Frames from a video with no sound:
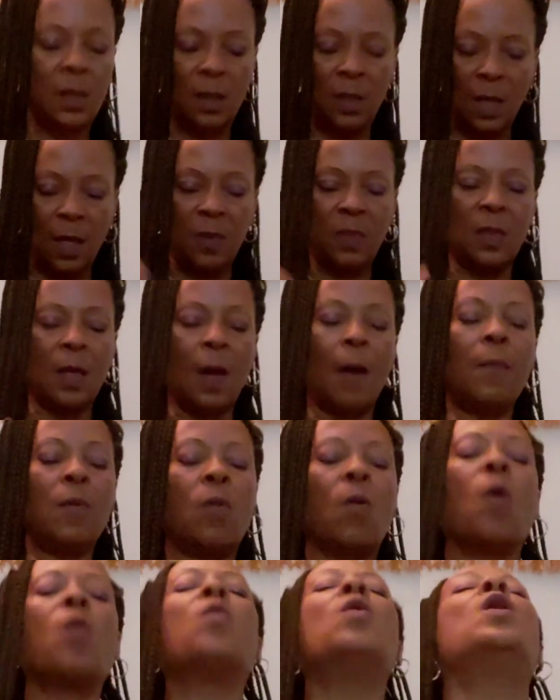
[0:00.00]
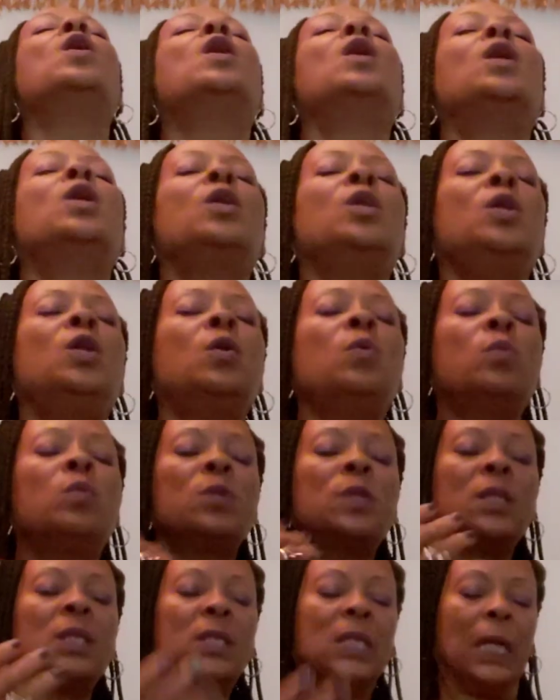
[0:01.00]
let that grow. You will
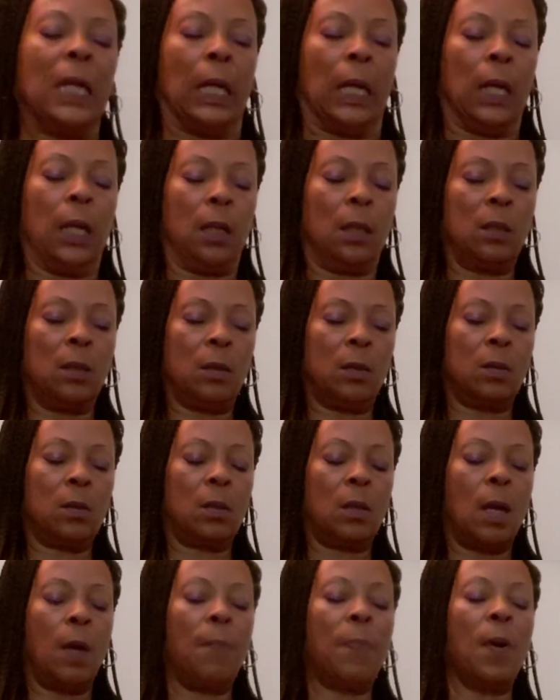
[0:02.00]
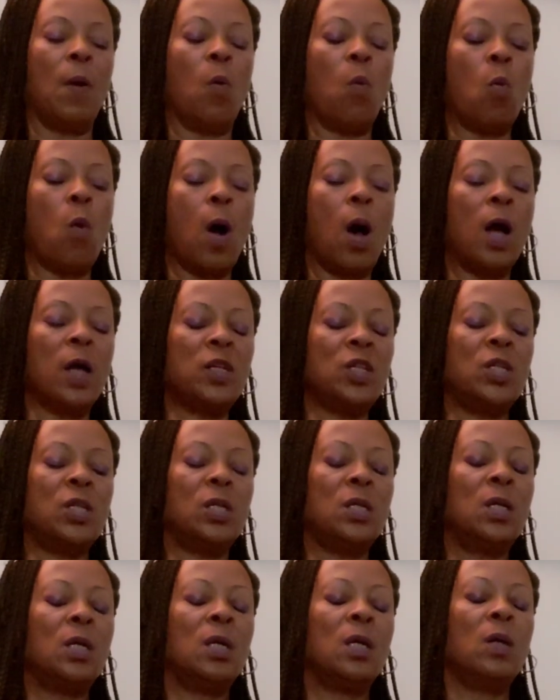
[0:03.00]
see. But watch.